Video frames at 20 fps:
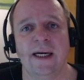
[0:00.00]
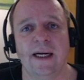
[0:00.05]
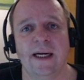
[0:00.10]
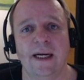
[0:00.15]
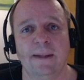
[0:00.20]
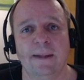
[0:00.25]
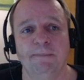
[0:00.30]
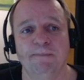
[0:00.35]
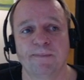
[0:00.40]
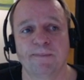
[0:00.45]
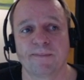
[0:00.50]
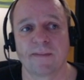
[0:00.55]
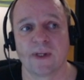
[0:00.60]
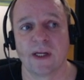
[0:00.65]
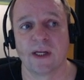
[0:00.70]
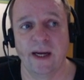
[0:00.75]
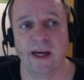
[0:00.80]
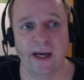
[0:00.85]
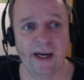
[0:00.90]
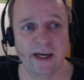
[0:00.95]
Um,
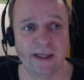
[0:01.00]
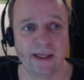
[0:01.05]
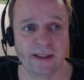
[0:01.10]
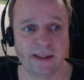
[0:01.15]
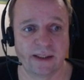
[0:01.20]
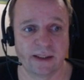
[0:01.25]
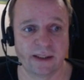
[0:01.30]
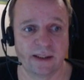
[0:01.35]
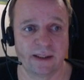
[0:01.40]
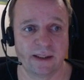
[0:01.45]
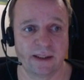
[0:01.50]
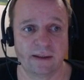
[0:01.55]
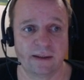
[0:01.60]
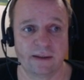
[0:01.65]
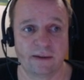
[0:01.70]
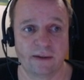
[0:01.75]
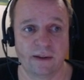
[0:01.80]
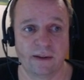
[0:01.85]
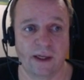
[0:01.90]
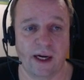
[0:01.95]
And
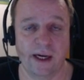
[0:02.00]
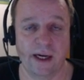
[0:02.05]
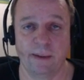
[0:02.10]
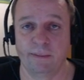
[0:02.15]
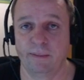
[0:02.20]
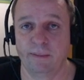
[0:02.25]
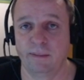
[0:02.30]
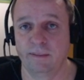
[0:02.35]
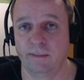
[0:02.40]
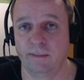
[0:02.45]
uh, I